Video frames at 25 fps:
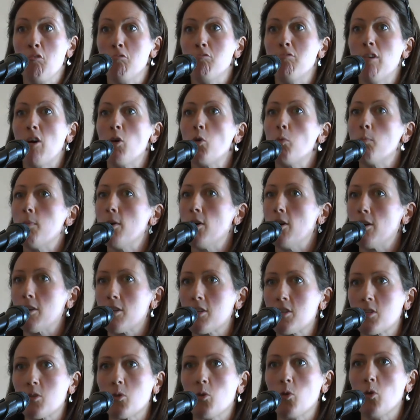
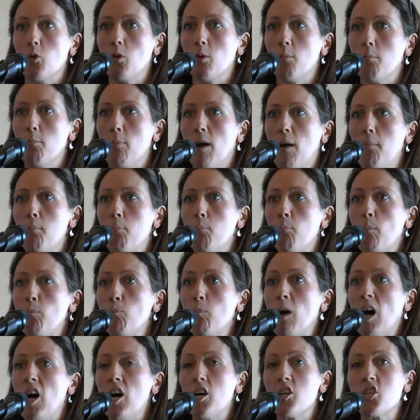robots or
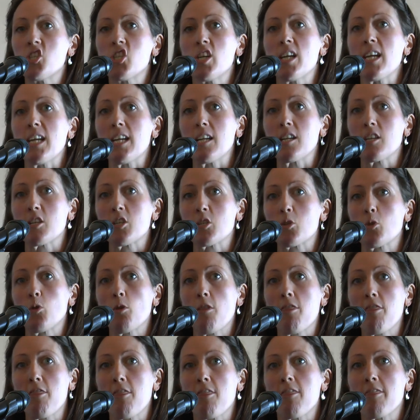machines
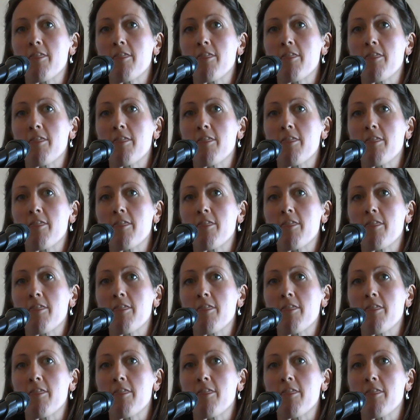or